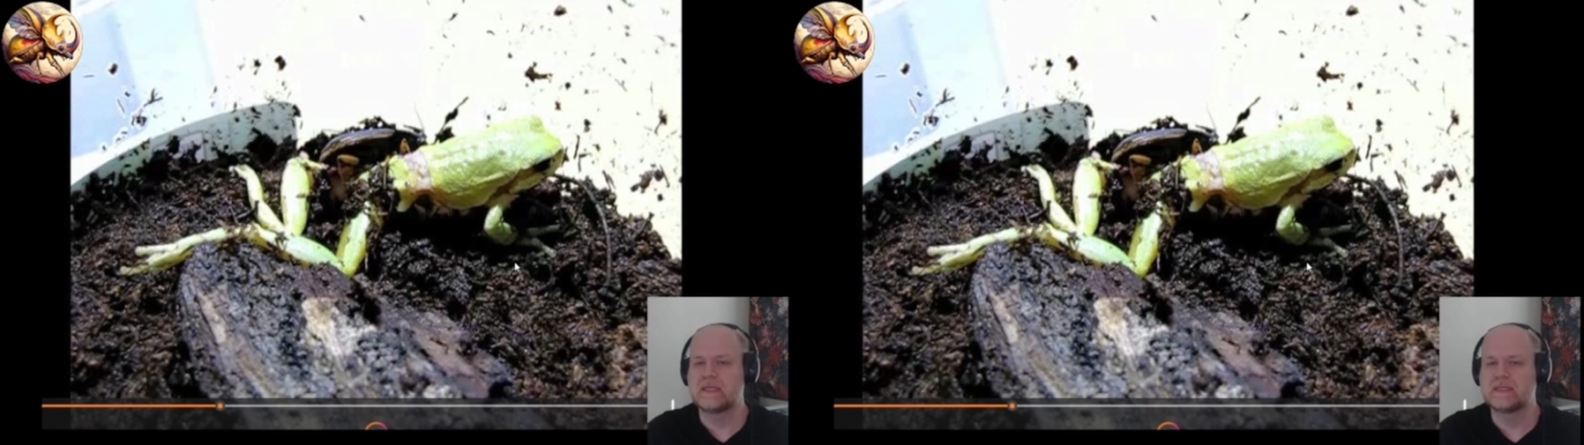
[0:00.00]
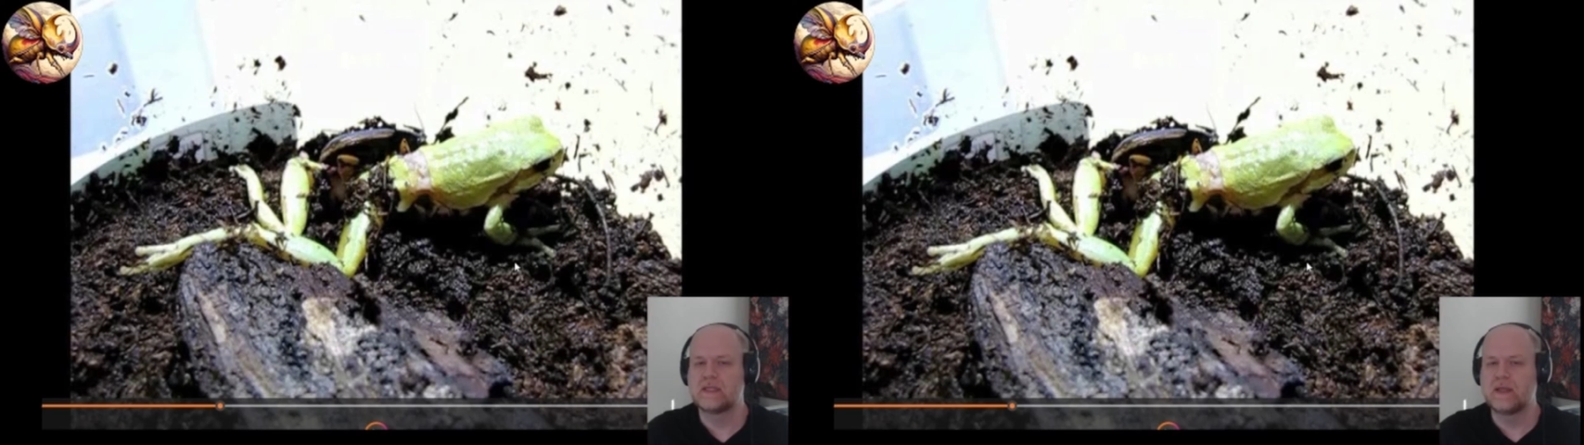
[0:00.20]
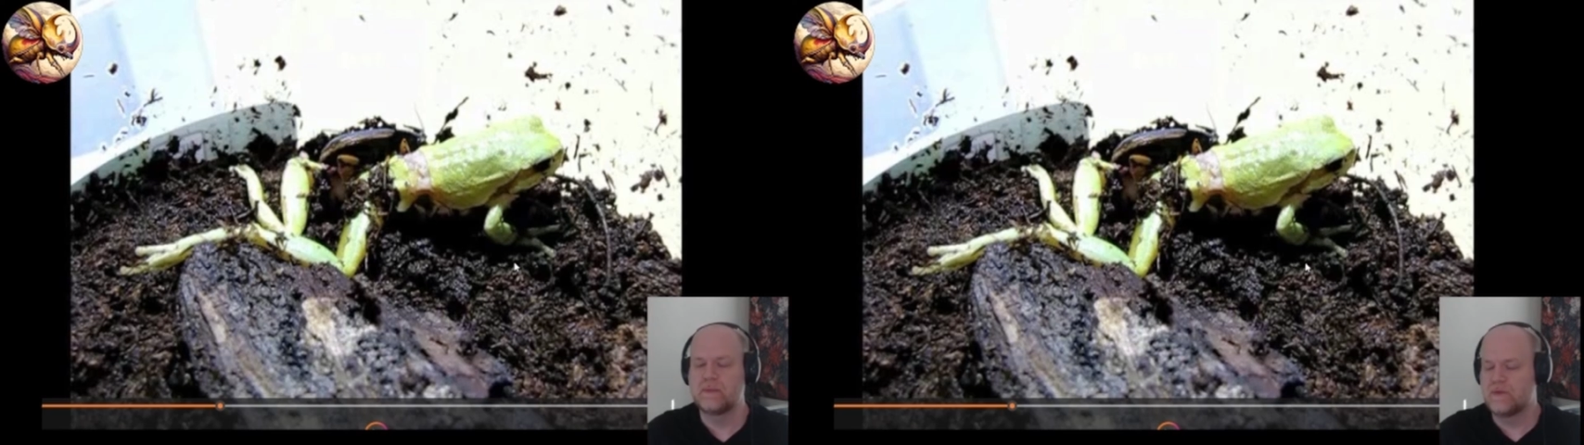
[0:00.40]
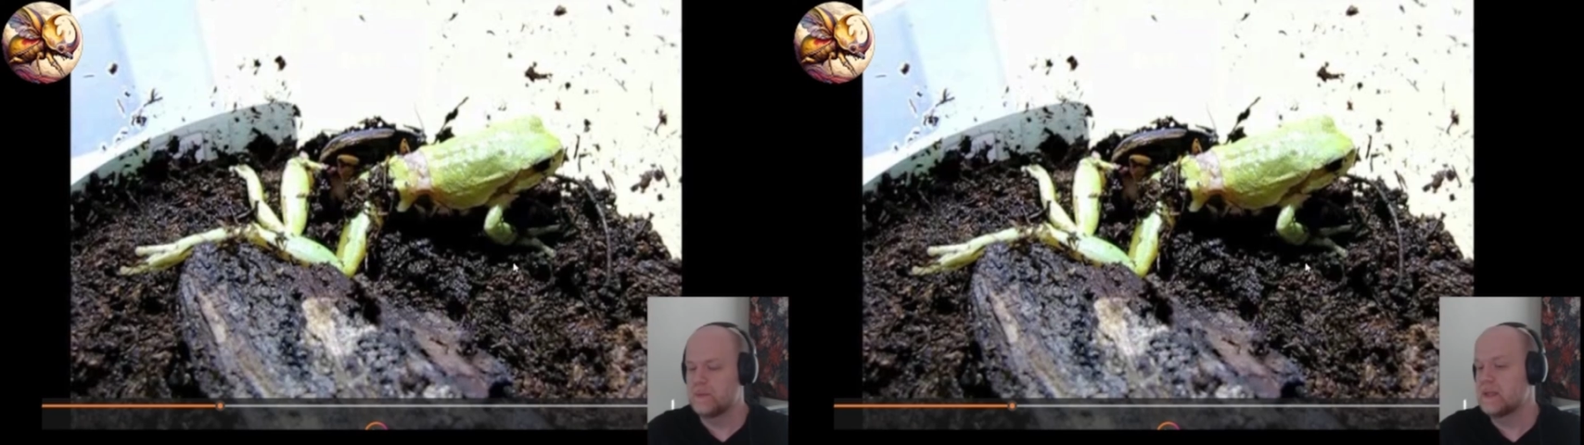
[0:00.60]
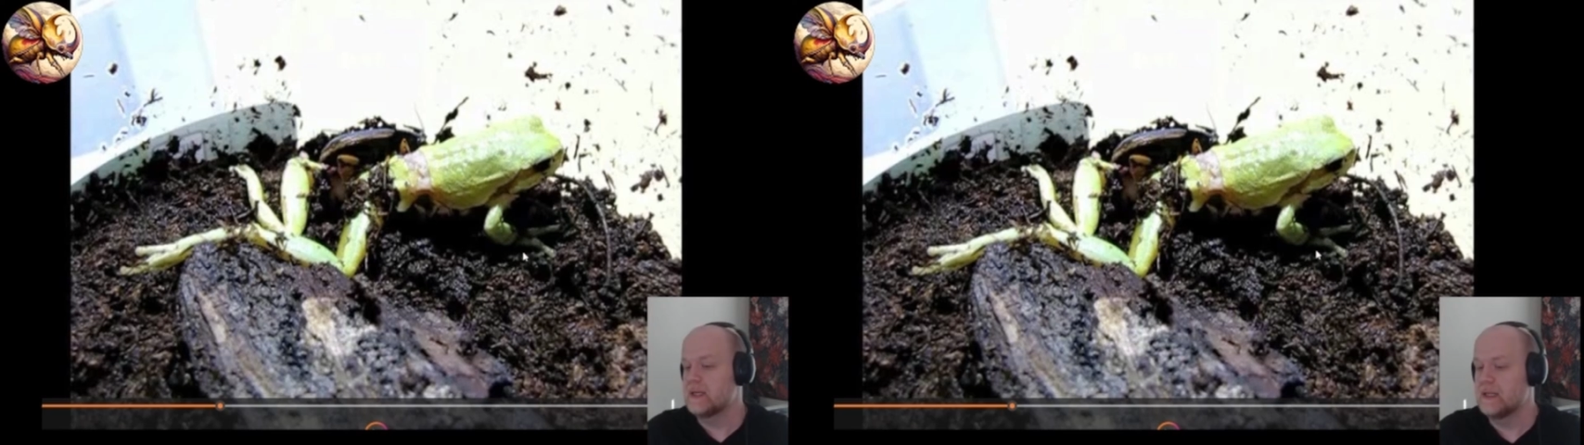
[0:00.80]
it's the
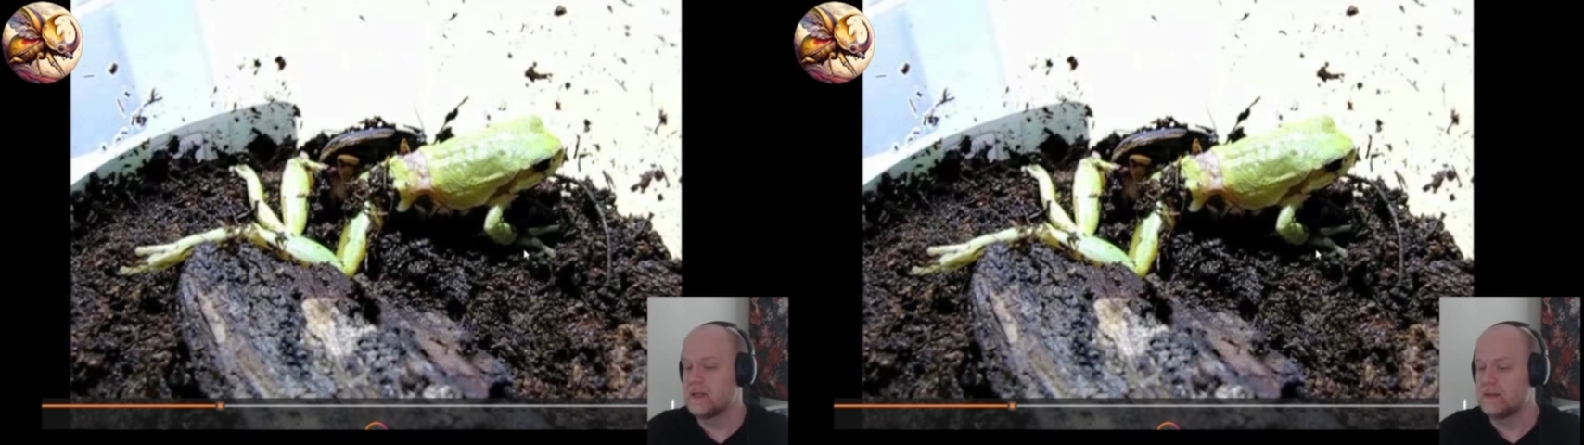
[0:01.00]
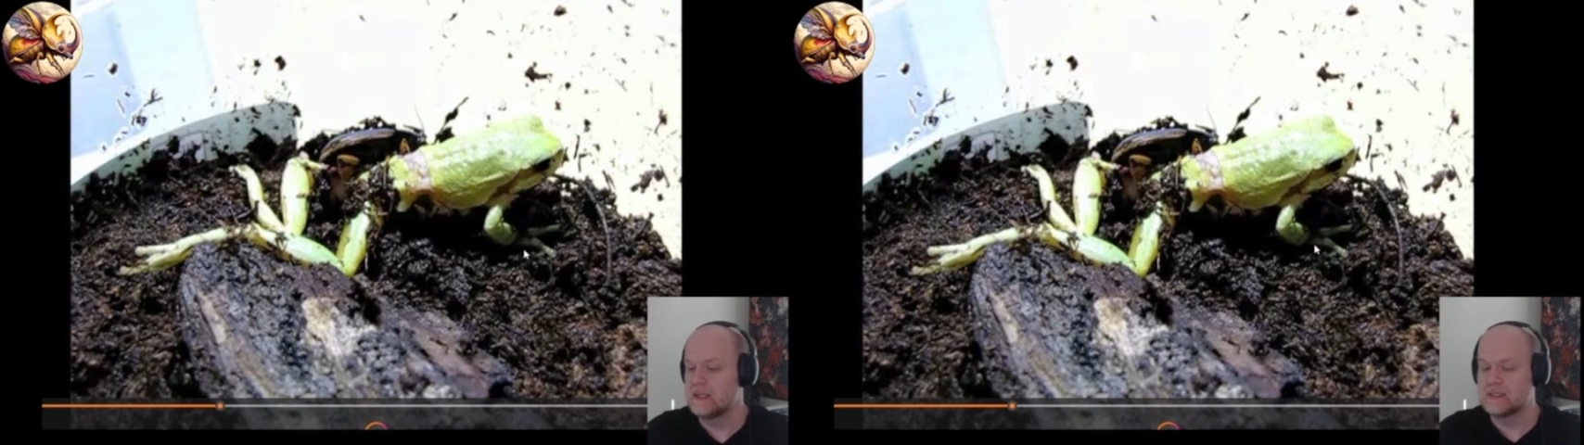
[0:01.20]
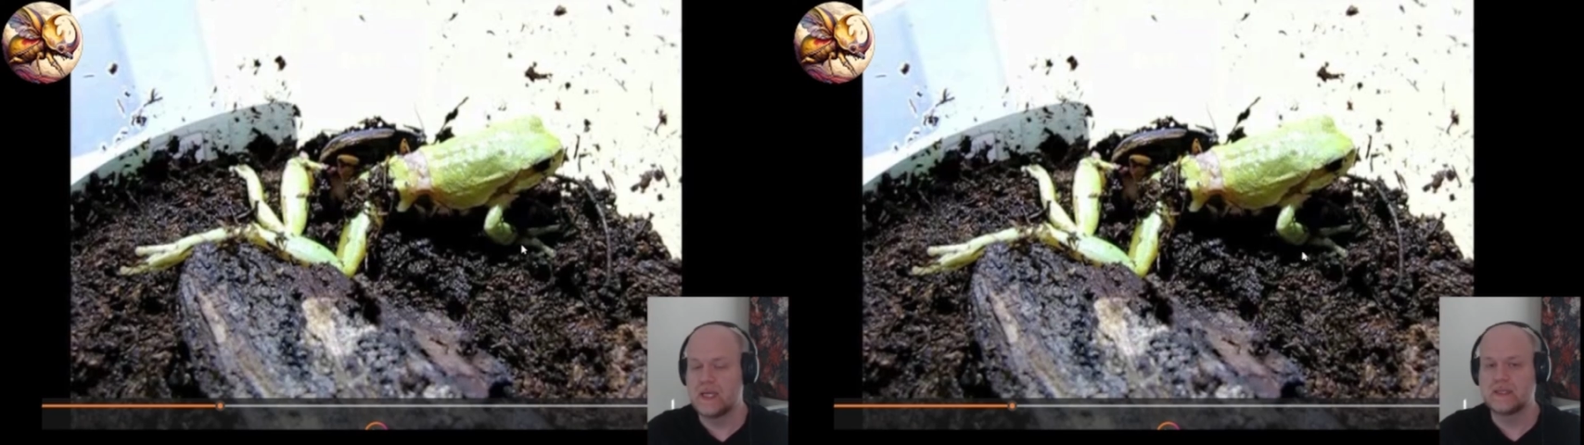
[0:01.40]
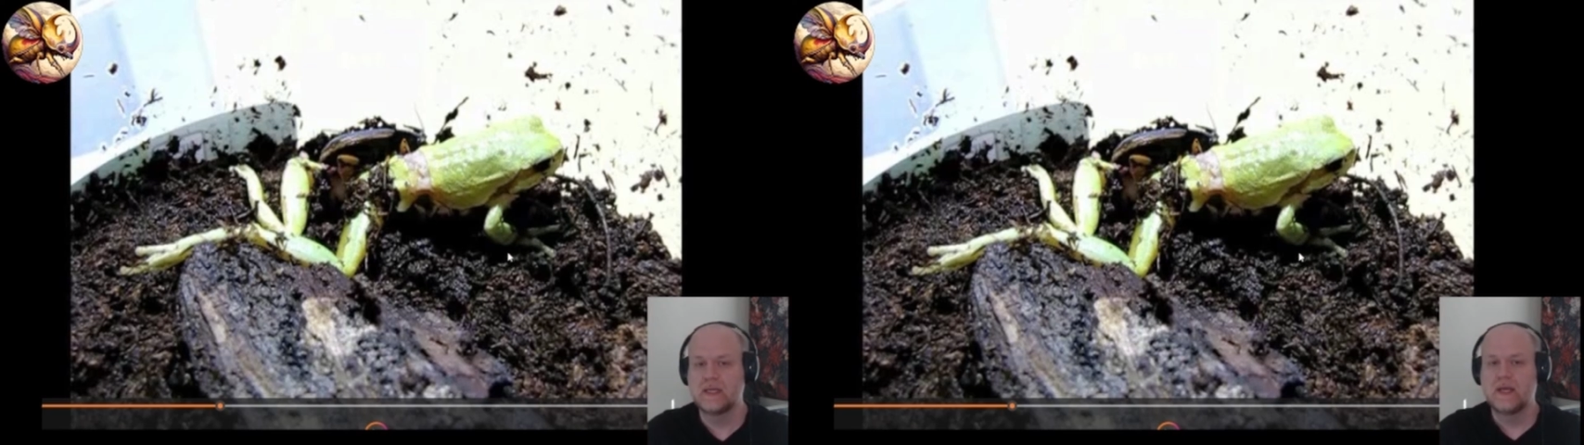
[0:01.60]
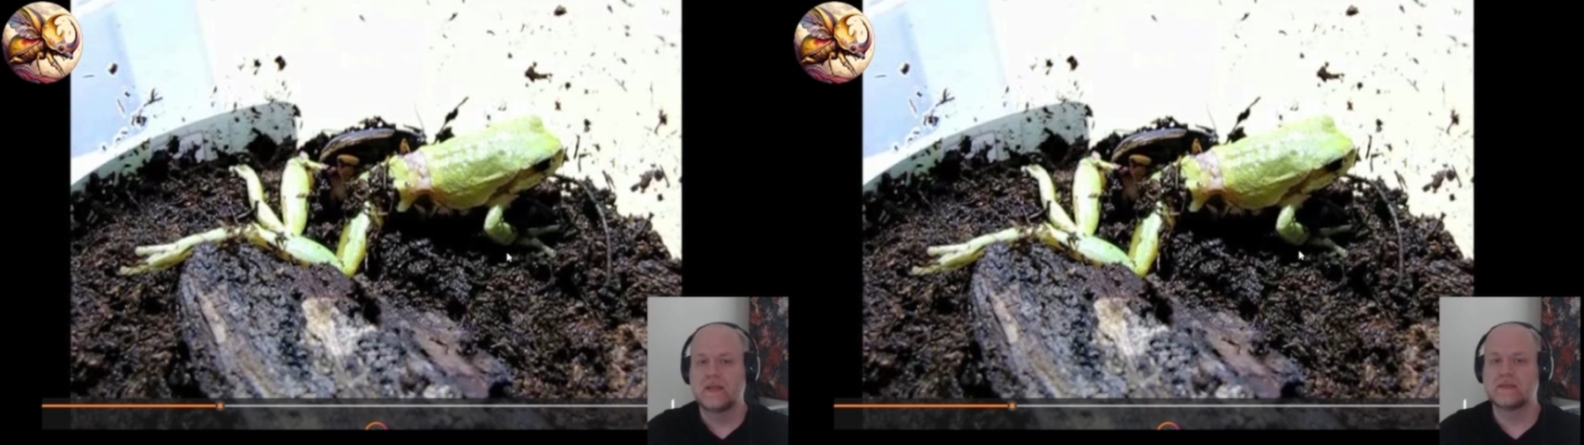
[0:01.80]
amphibian eating the insect.